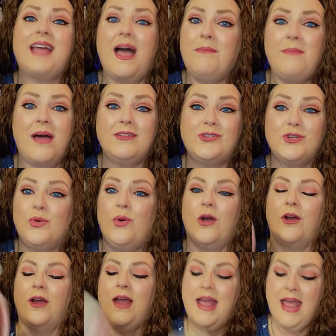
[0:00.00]
I'm not
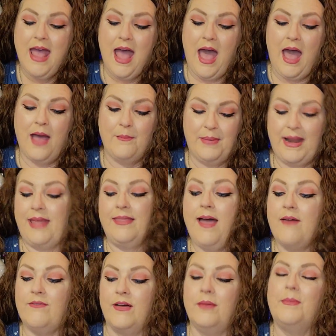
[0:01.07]
sure, um, but I
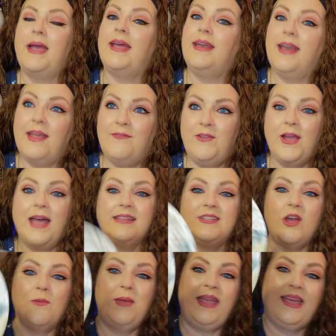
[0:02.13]
love them. And if you guys
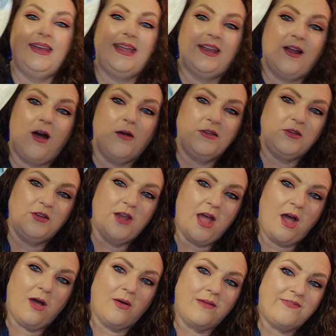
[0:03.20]
know me any at all, you
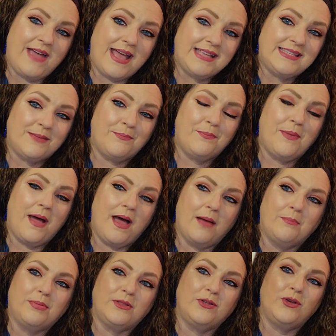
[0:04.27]
know, if it has a, a
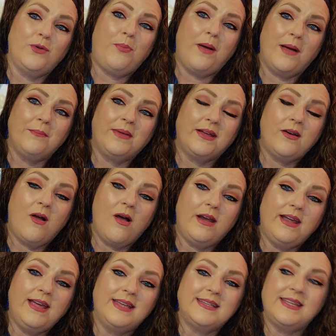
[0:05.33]
blue pumpkin on
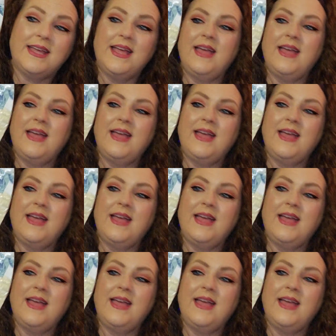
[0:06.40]
it,